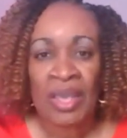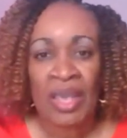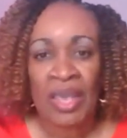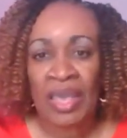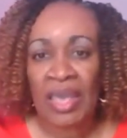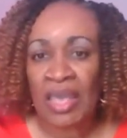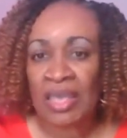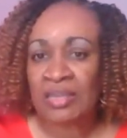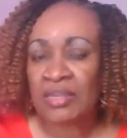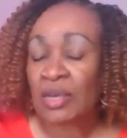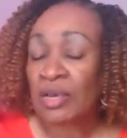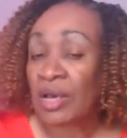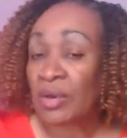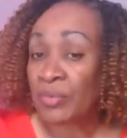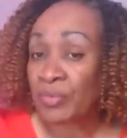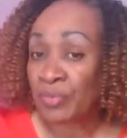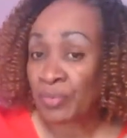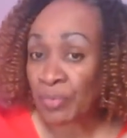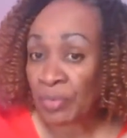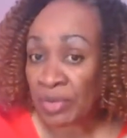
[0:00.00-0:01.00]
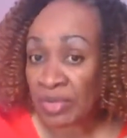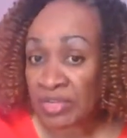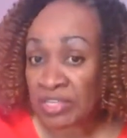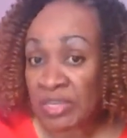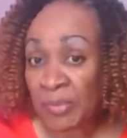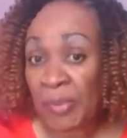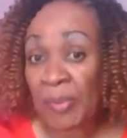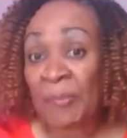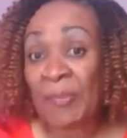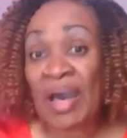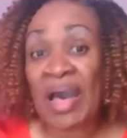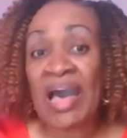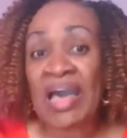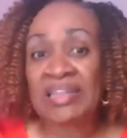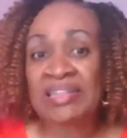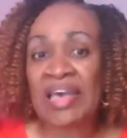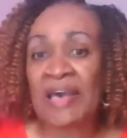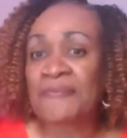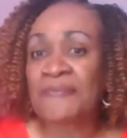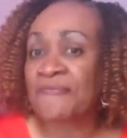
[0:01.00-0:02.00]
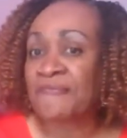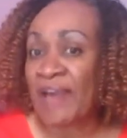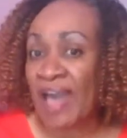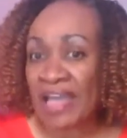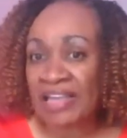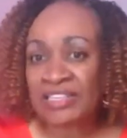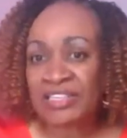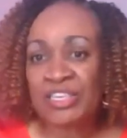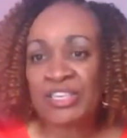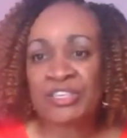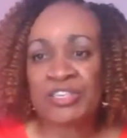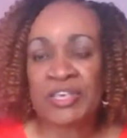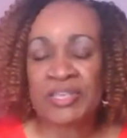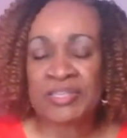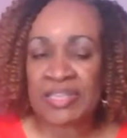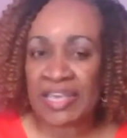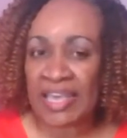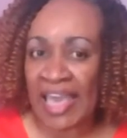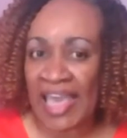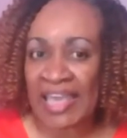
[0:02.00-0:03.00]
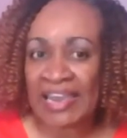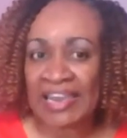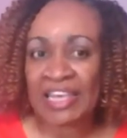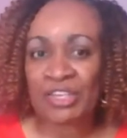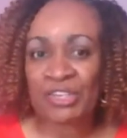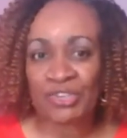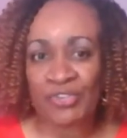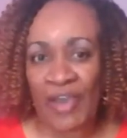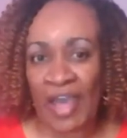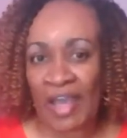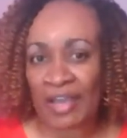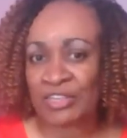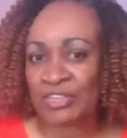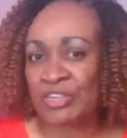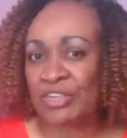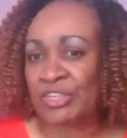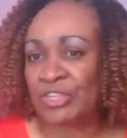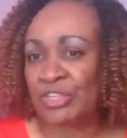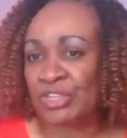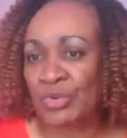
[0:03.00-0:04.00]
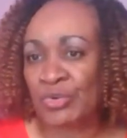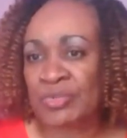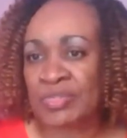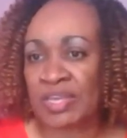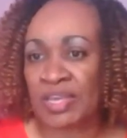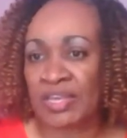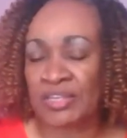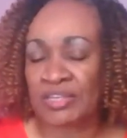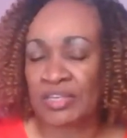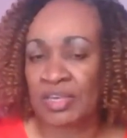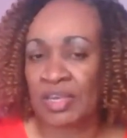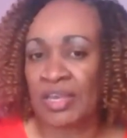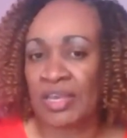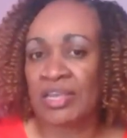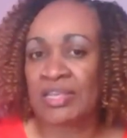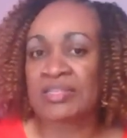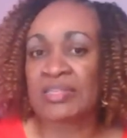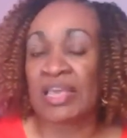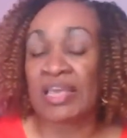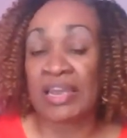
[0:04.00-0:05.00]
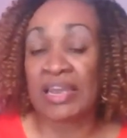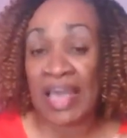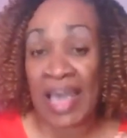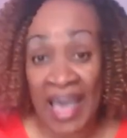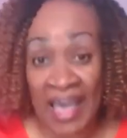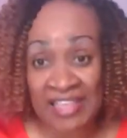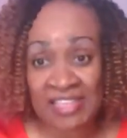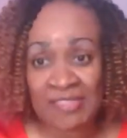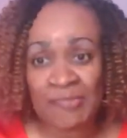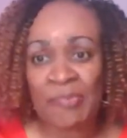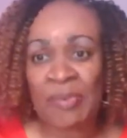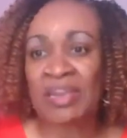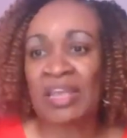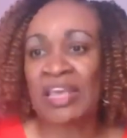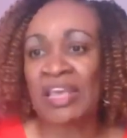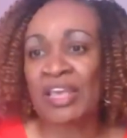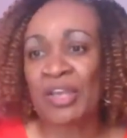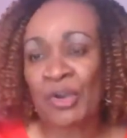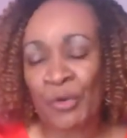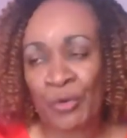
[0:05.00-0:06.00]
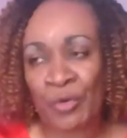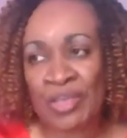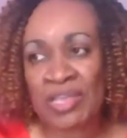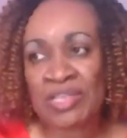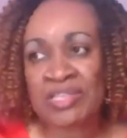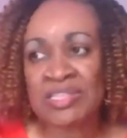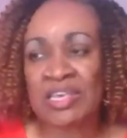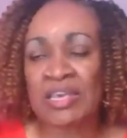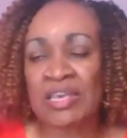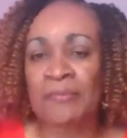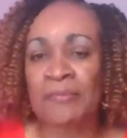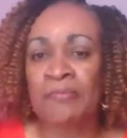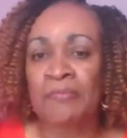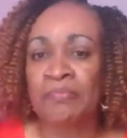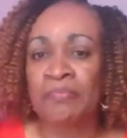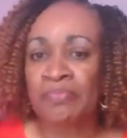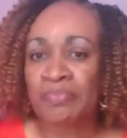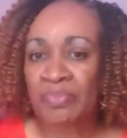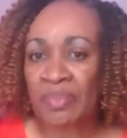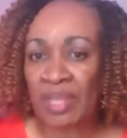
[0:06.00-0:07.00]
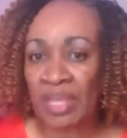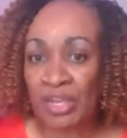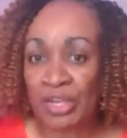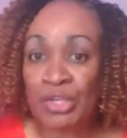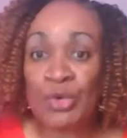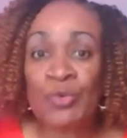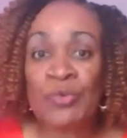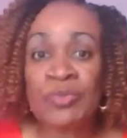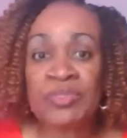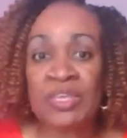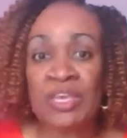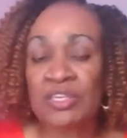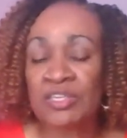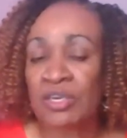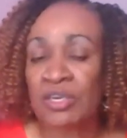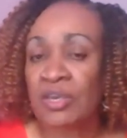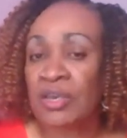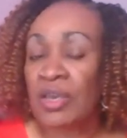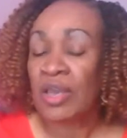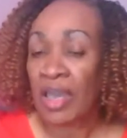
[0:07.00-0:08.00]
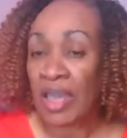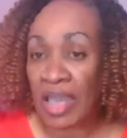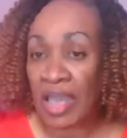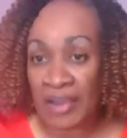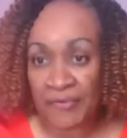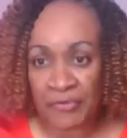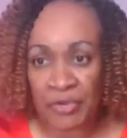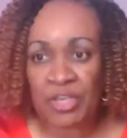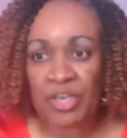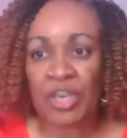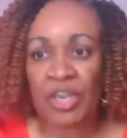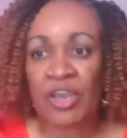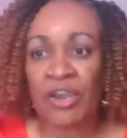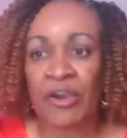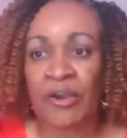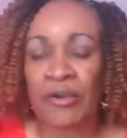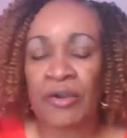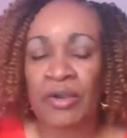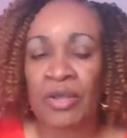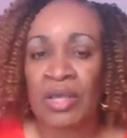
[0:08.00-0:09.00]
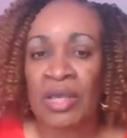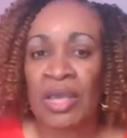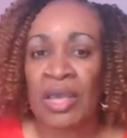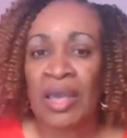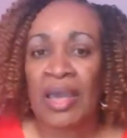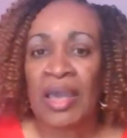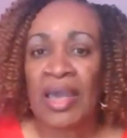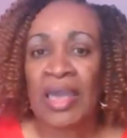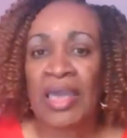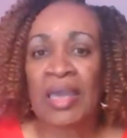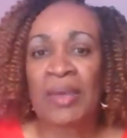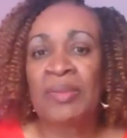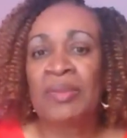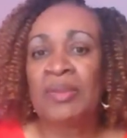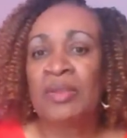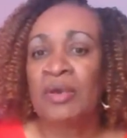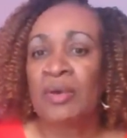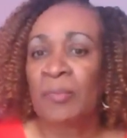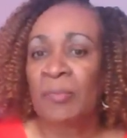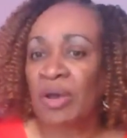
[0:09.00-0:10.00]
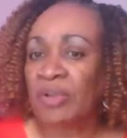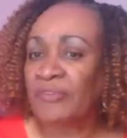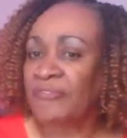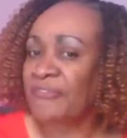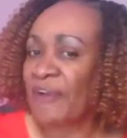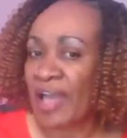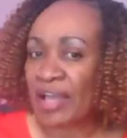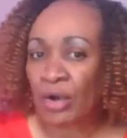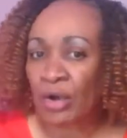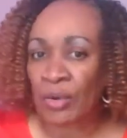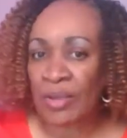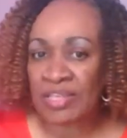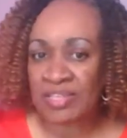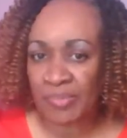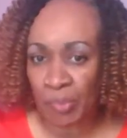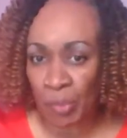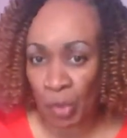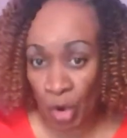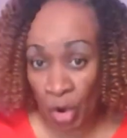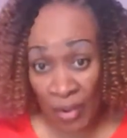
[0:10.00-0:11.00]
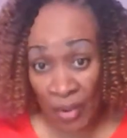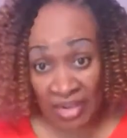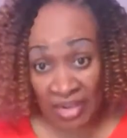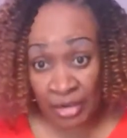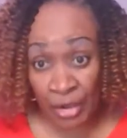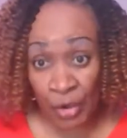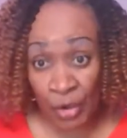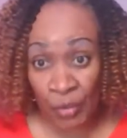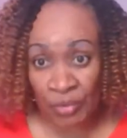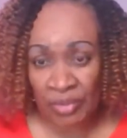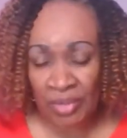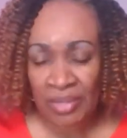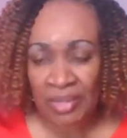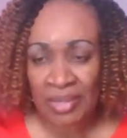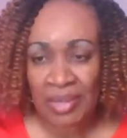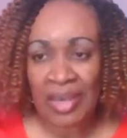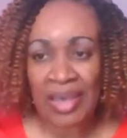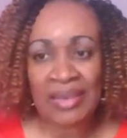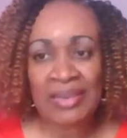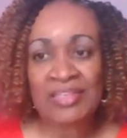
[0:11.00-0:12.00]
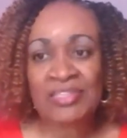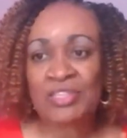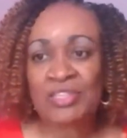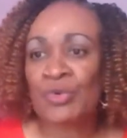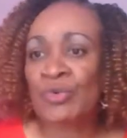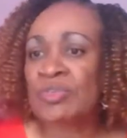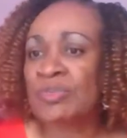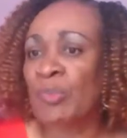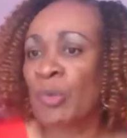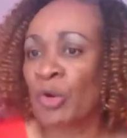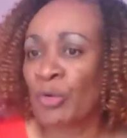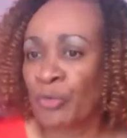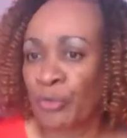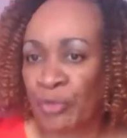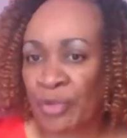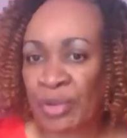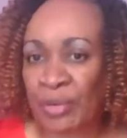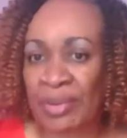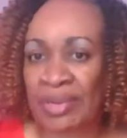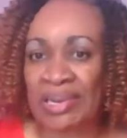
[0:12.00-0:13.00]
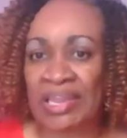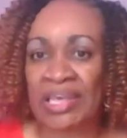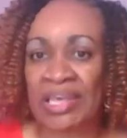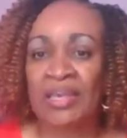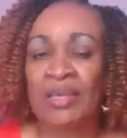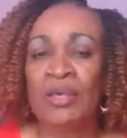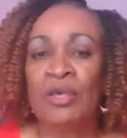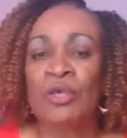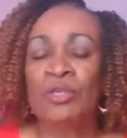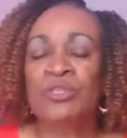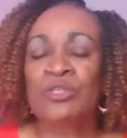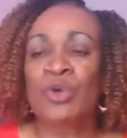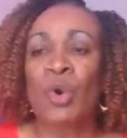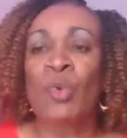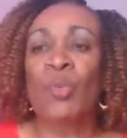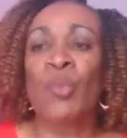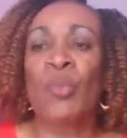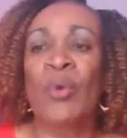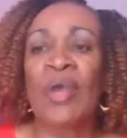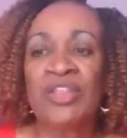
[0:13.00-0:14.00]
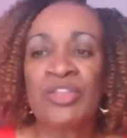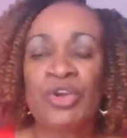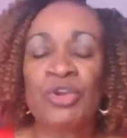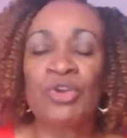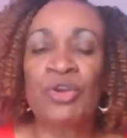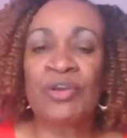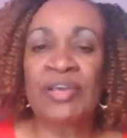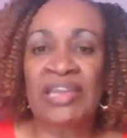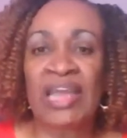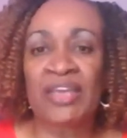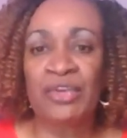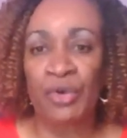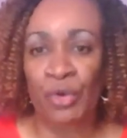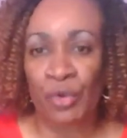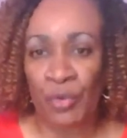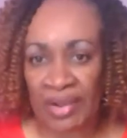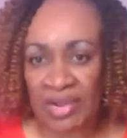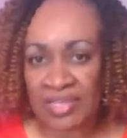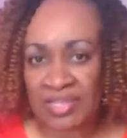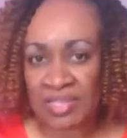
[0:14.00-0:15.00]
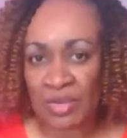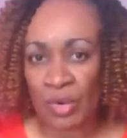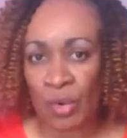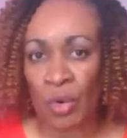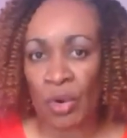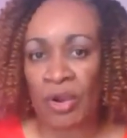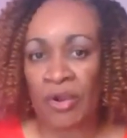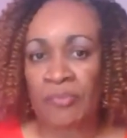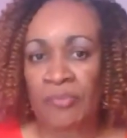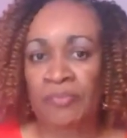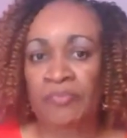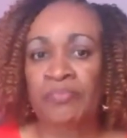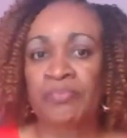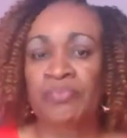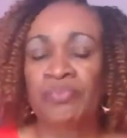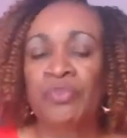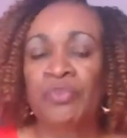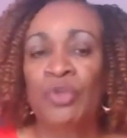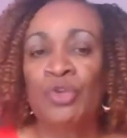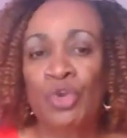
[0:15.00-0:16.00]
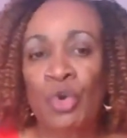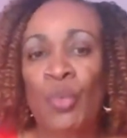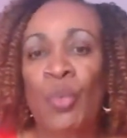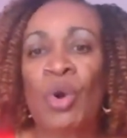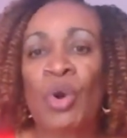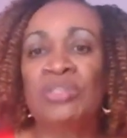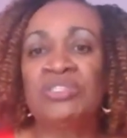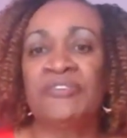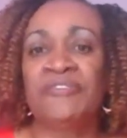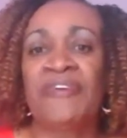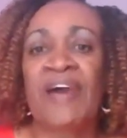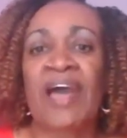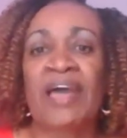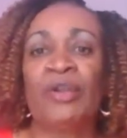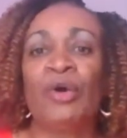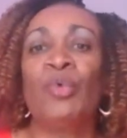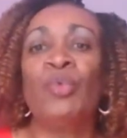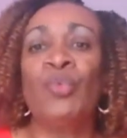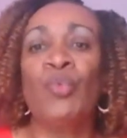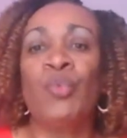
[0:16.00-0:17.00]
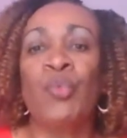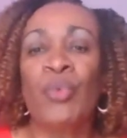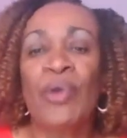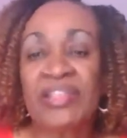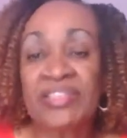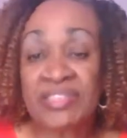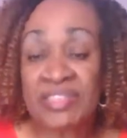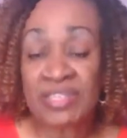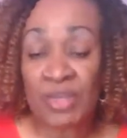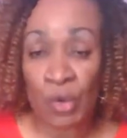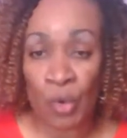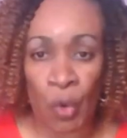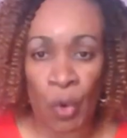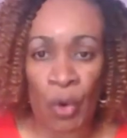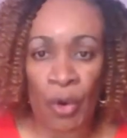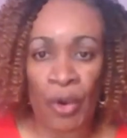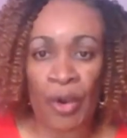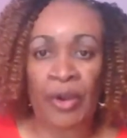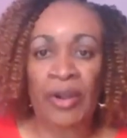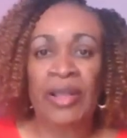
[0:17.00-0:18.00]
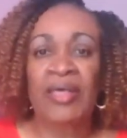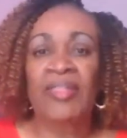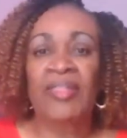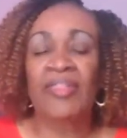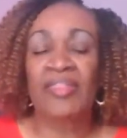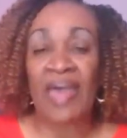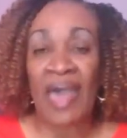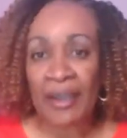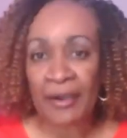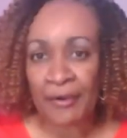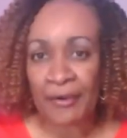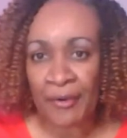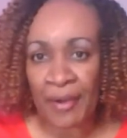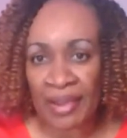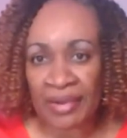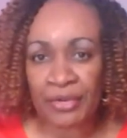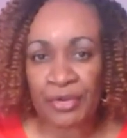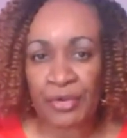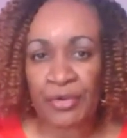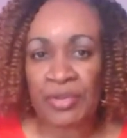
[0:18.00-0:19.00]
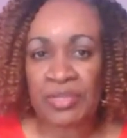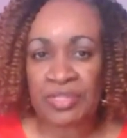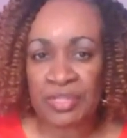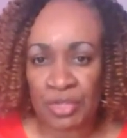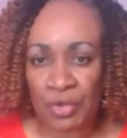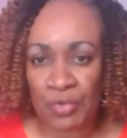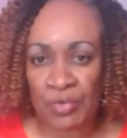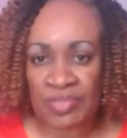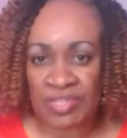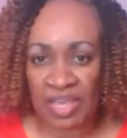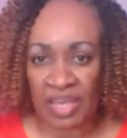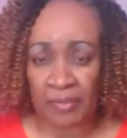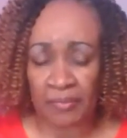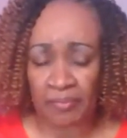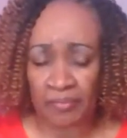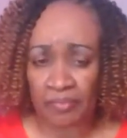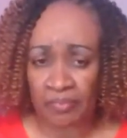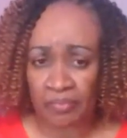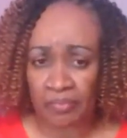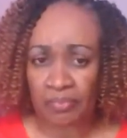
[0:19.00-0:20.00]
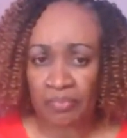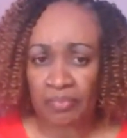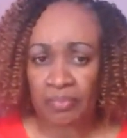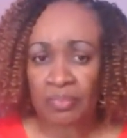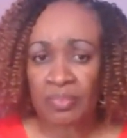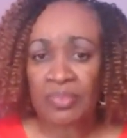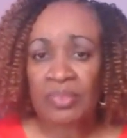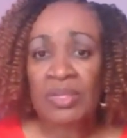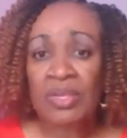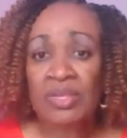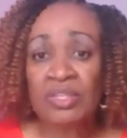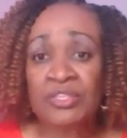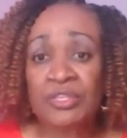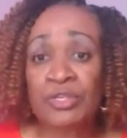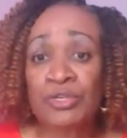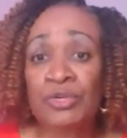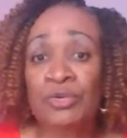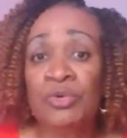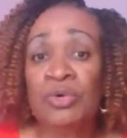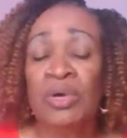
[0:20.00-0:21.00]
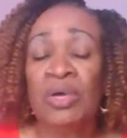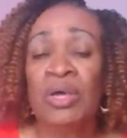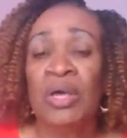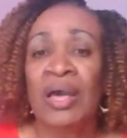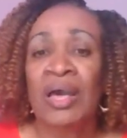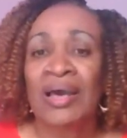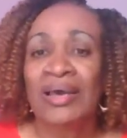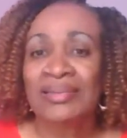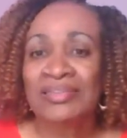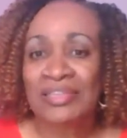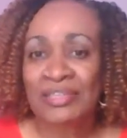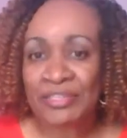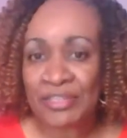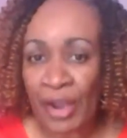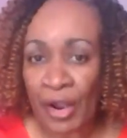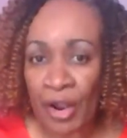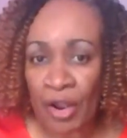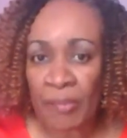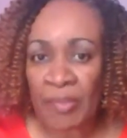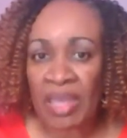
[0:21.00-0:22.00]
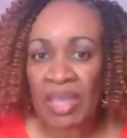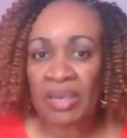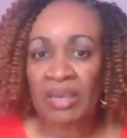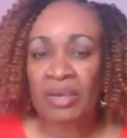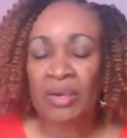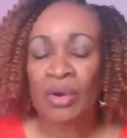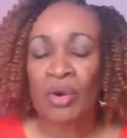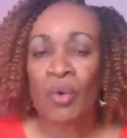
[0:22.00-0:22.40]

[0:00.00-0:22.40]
And keep in mind that Vantage is gaining traction in usage. It has been increasing in usage every year, but FICO is more well-known and is used more frequently. So when you're looking at your credit score, you want to find out which score that creditor is using to determine